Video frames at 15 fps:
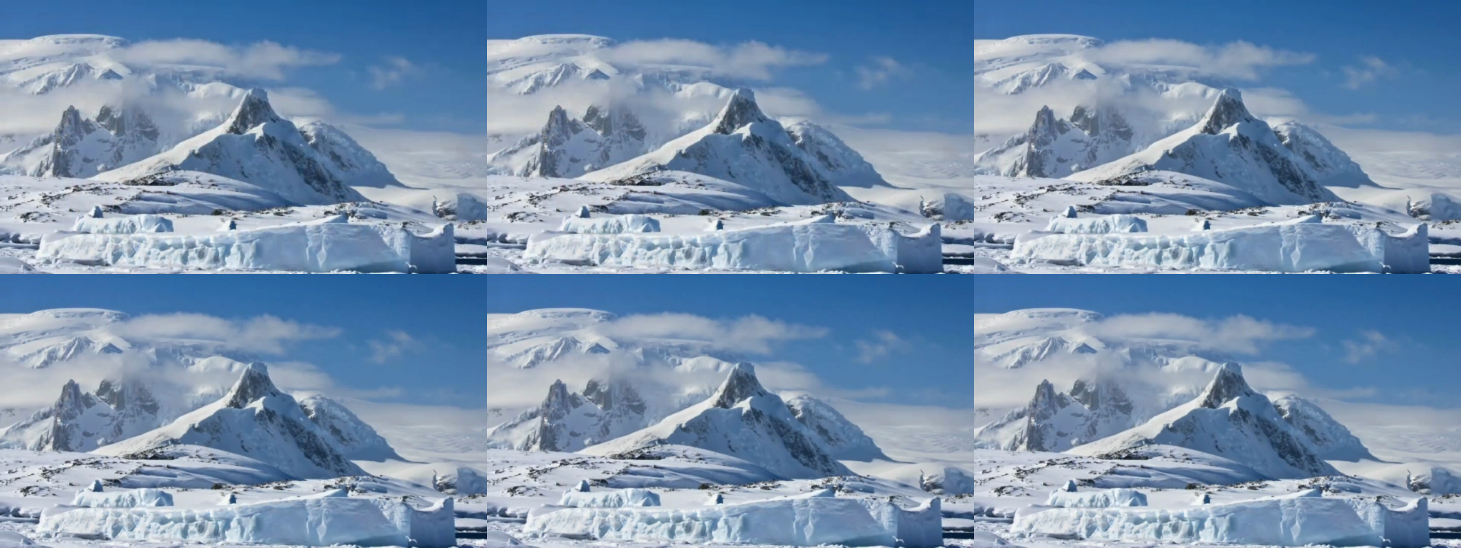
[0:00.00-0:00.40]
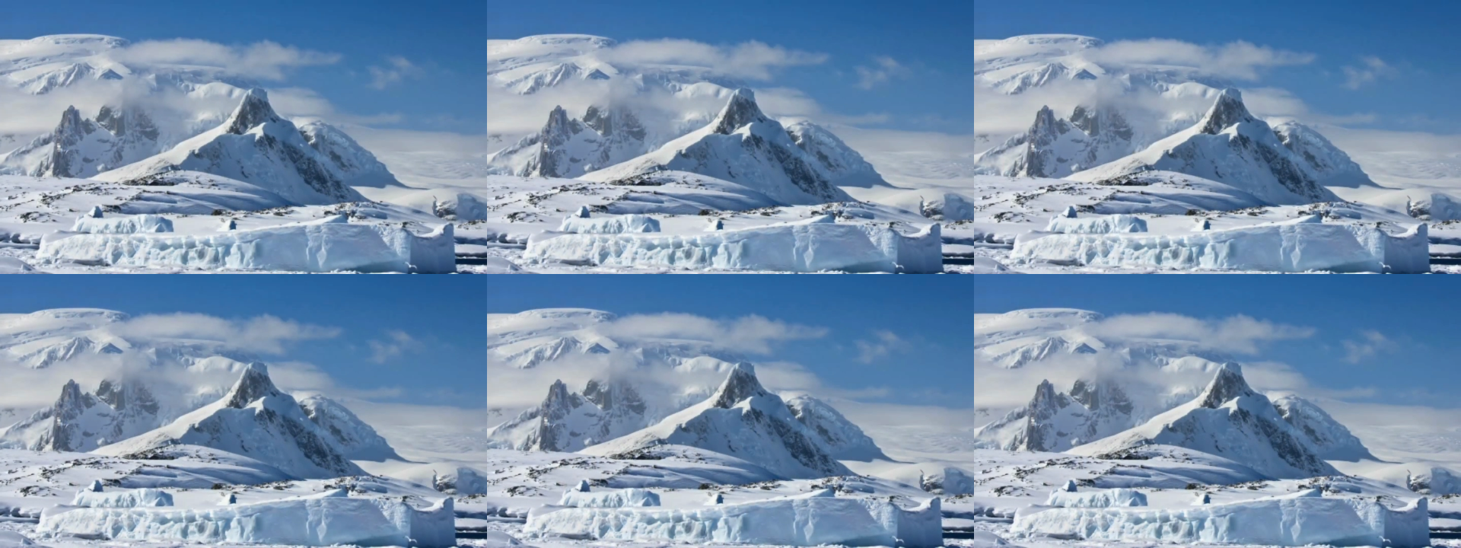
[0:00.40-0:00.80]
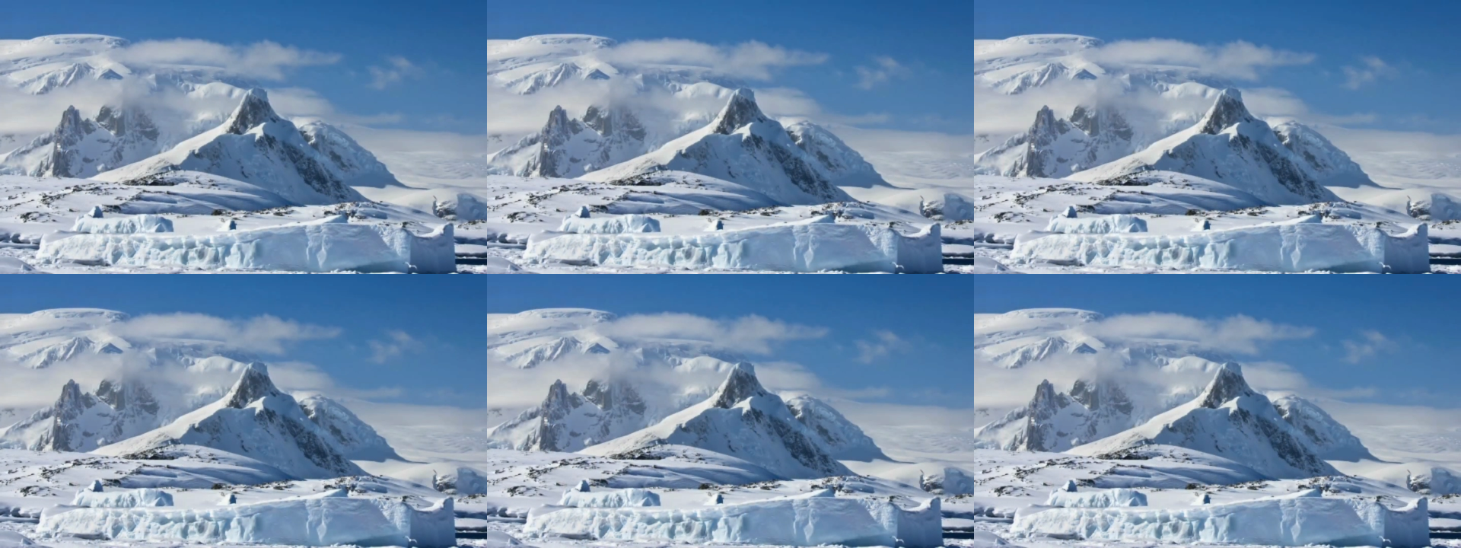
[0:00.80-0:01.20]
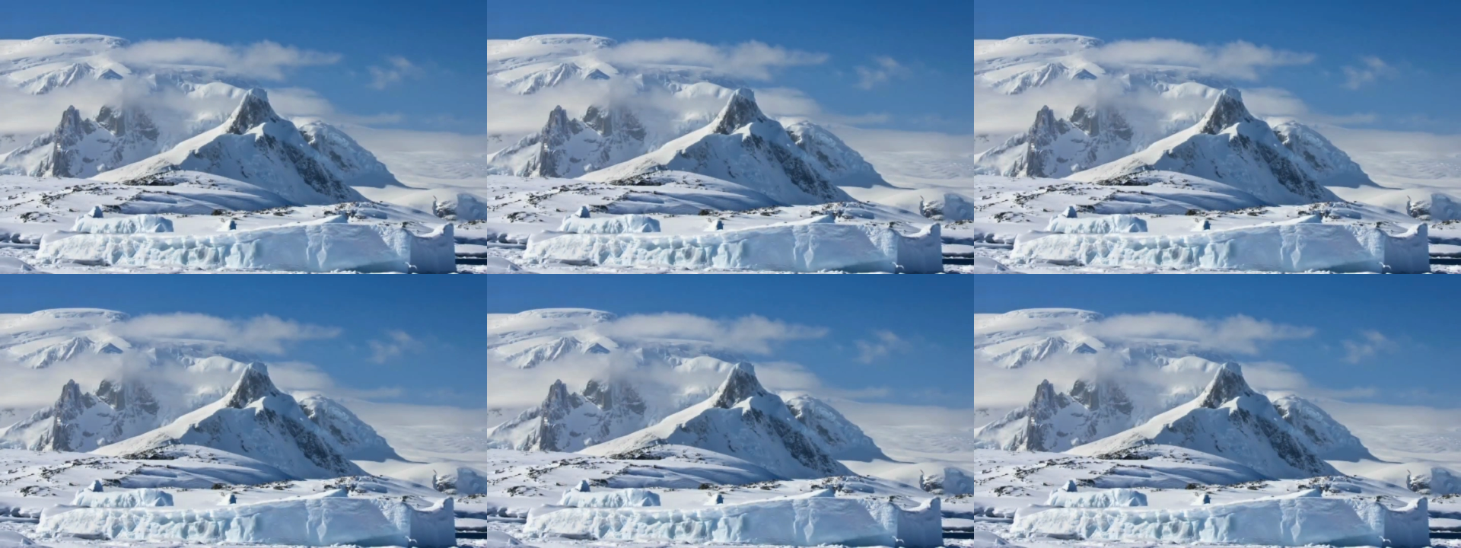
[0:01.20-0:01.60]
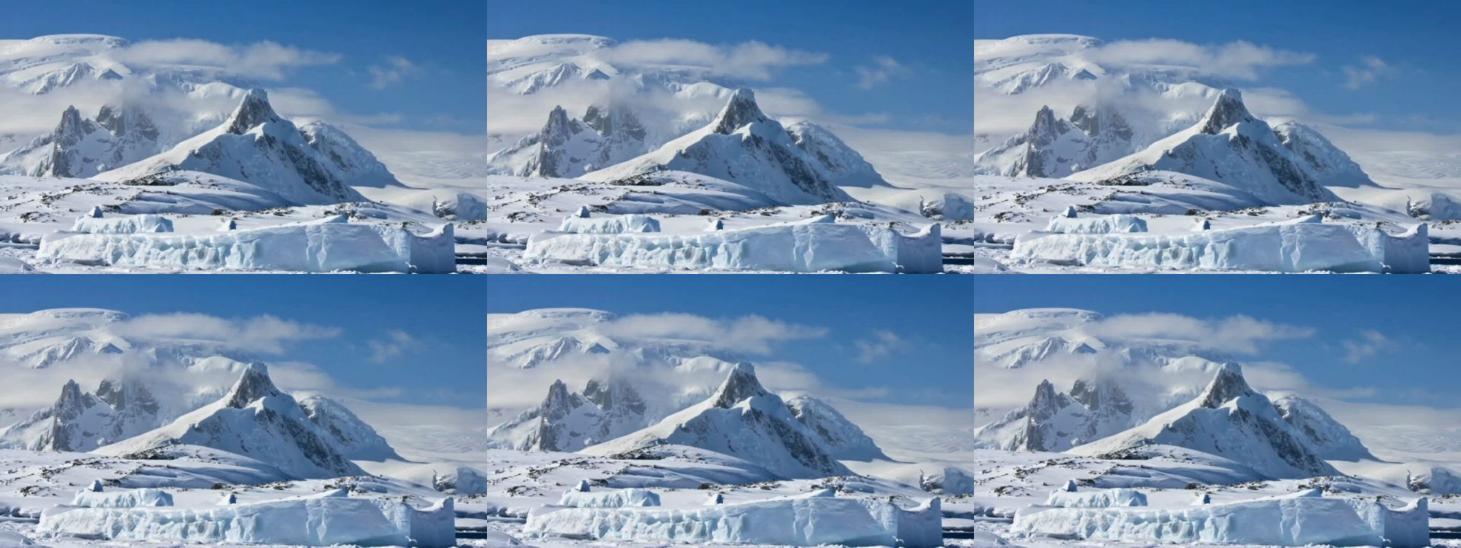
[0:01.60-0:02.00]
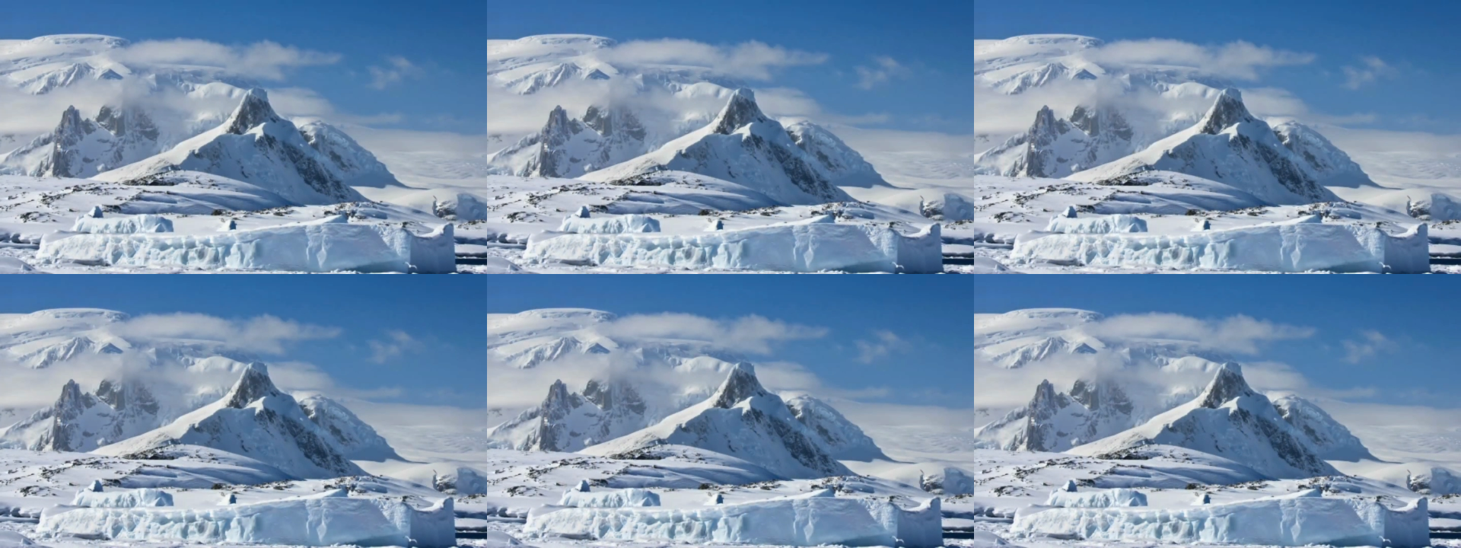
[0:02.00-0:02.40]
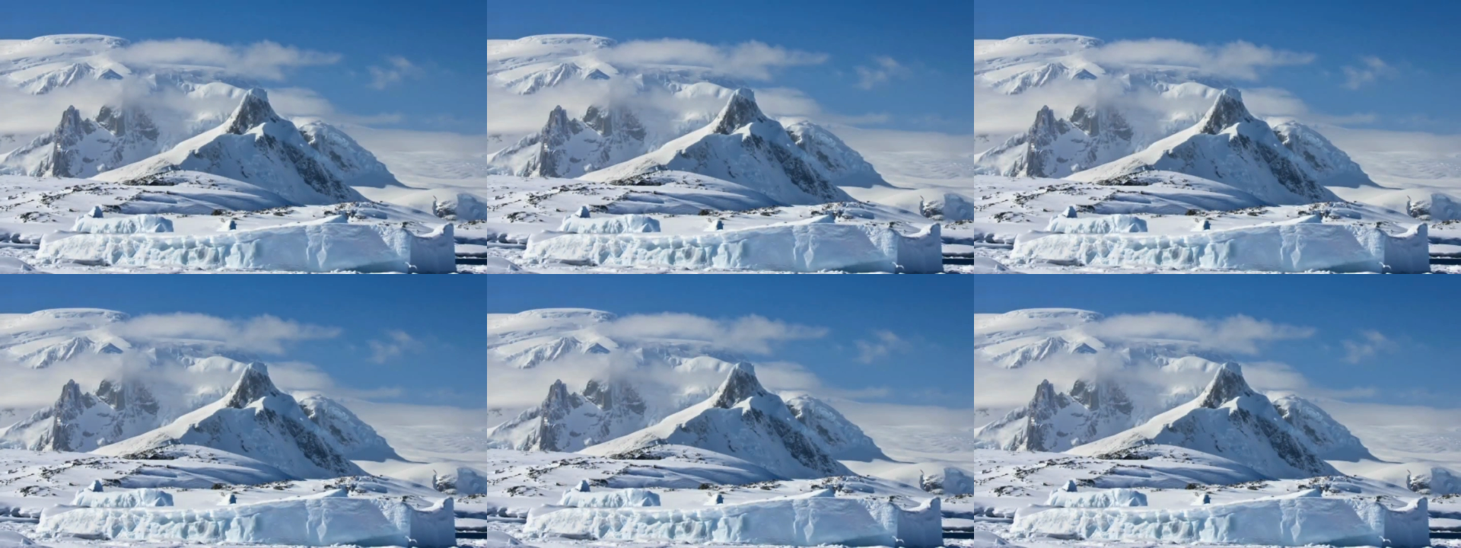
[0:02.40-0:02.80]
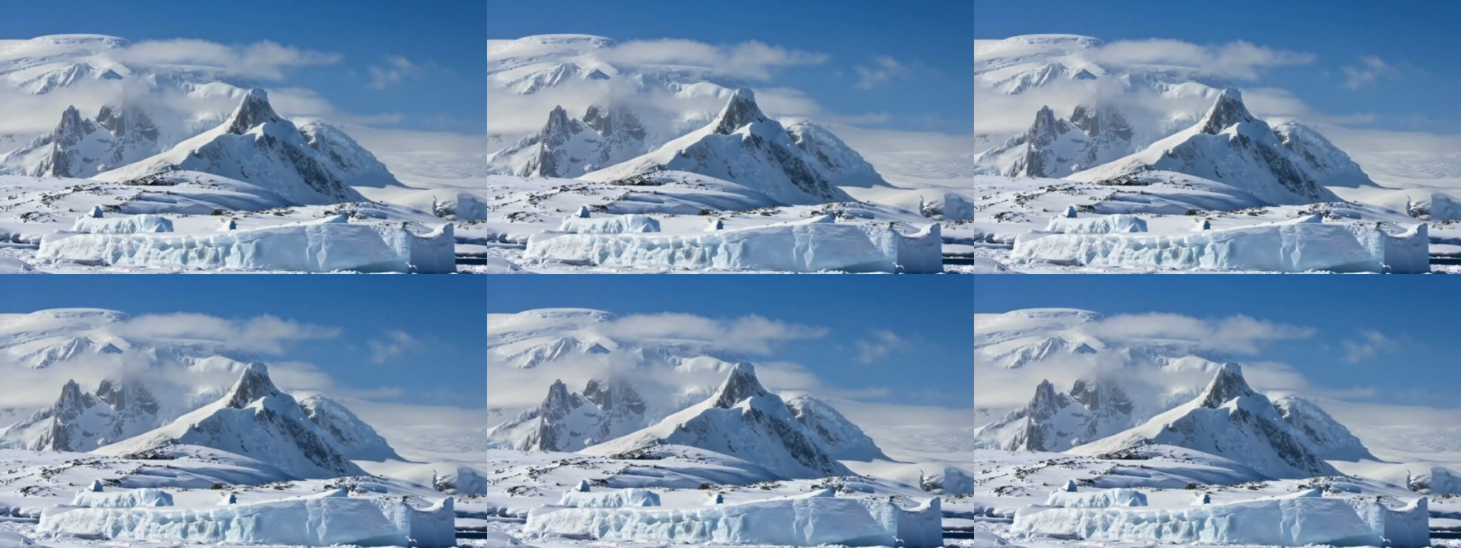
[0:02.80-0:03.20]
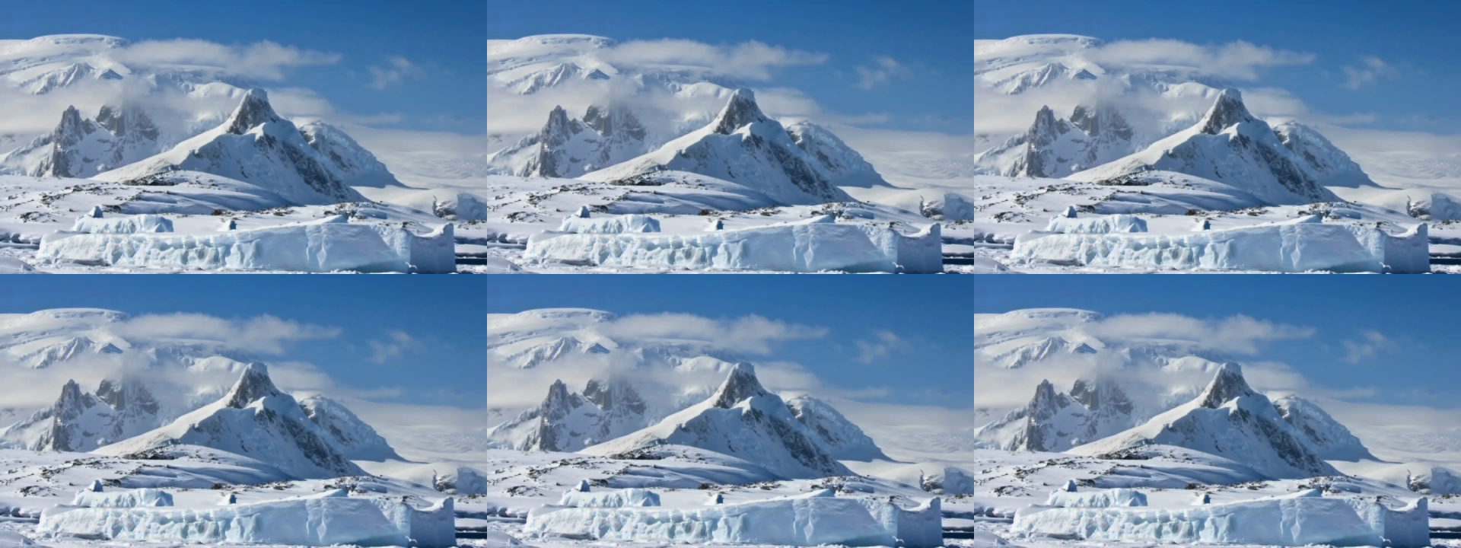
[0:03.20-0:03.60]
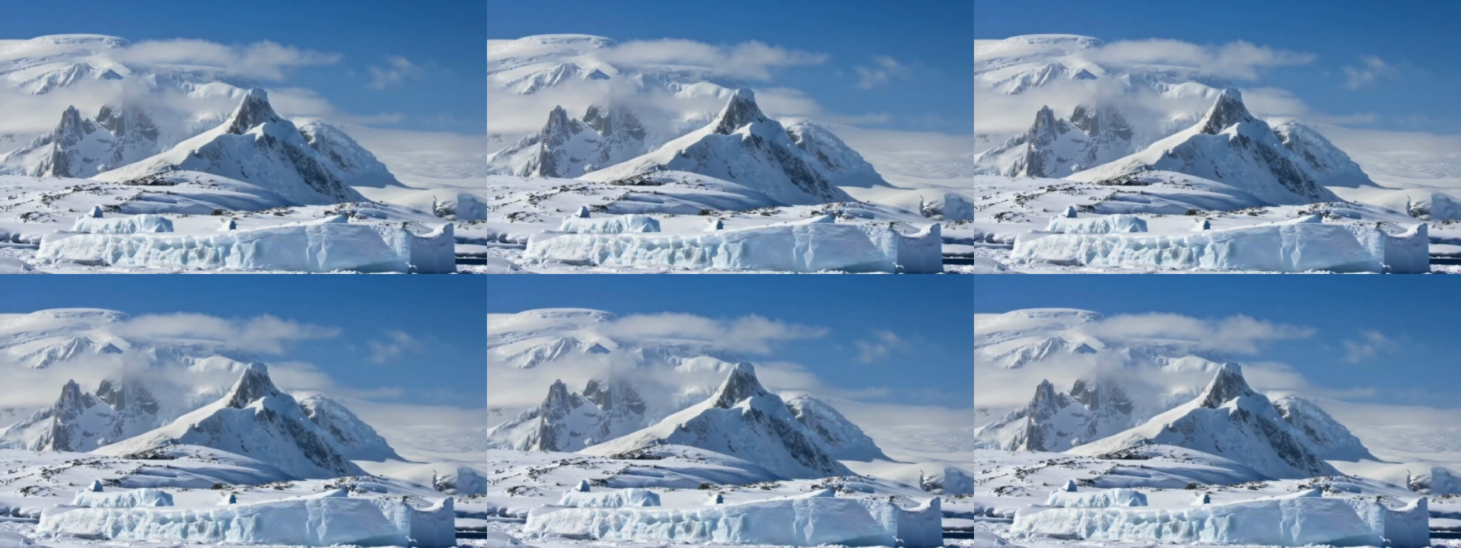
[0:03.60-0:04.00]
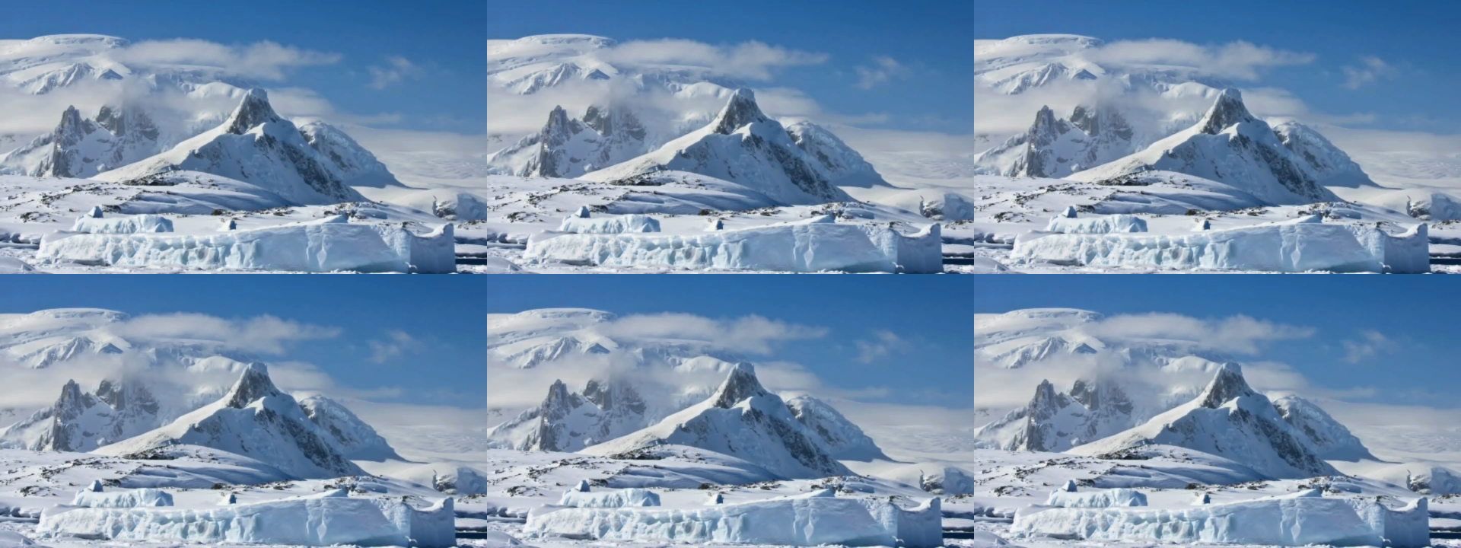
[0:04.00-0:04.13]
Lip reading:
(no speaker visible)